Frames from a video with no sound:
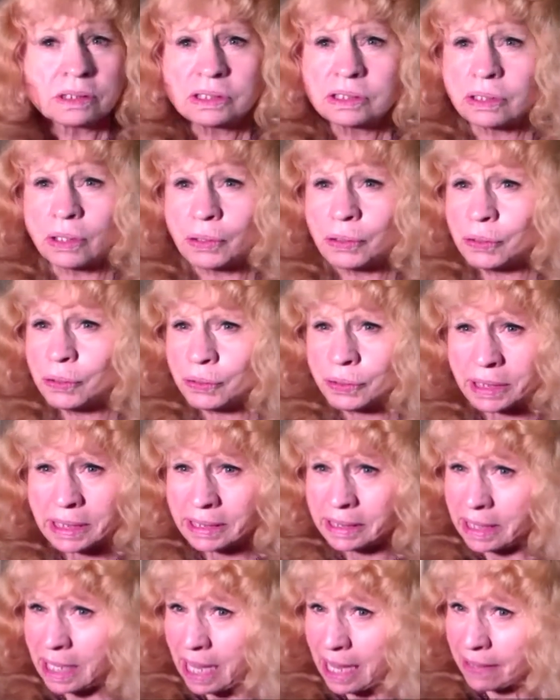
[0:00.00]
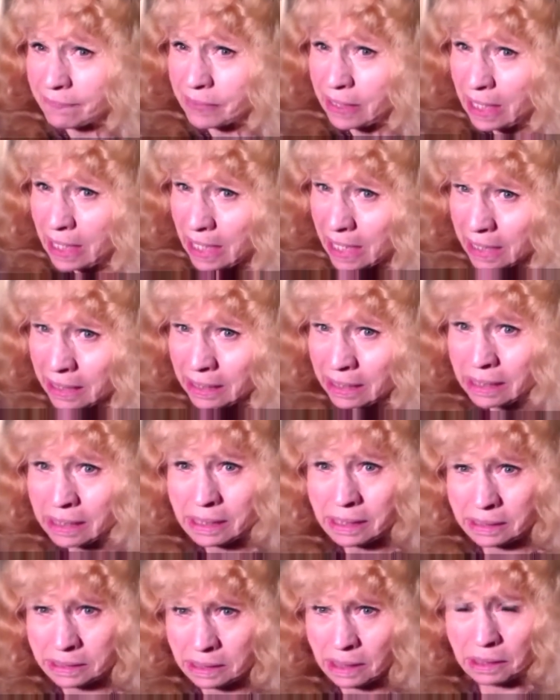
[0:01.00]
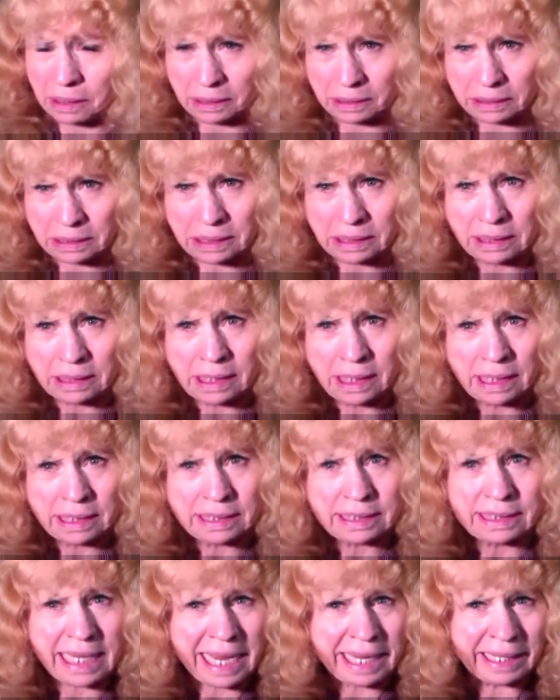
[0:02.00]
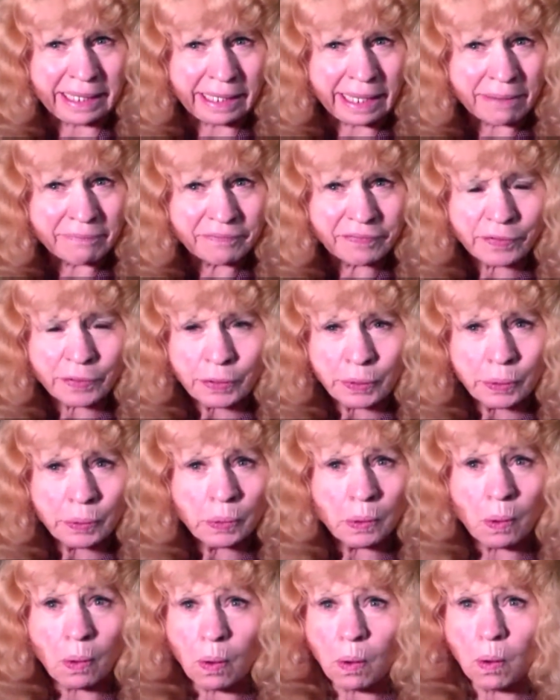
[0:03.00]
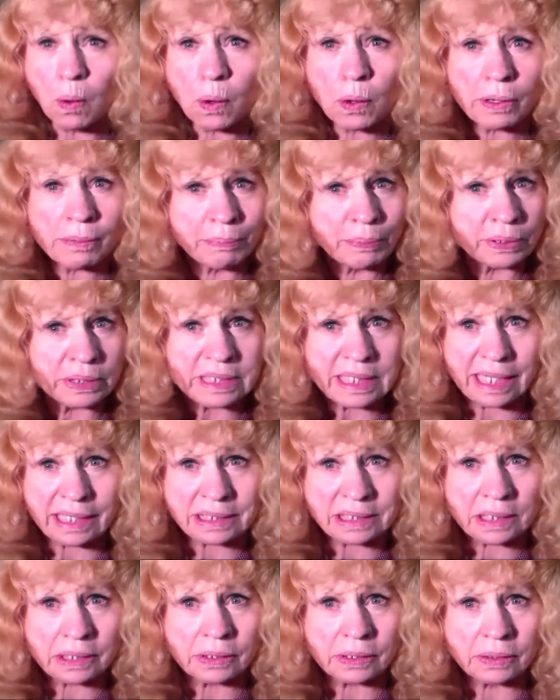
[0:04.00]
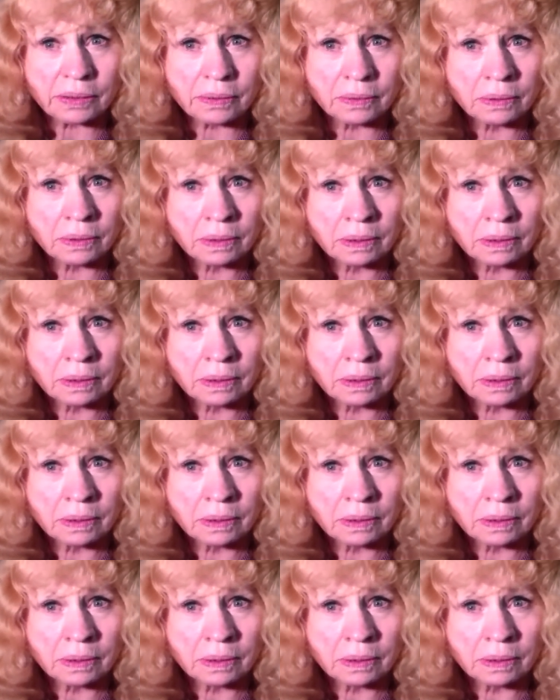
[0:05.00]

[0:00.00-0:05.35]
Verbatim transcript: So you didn't have any adult standing up for you or protecting you?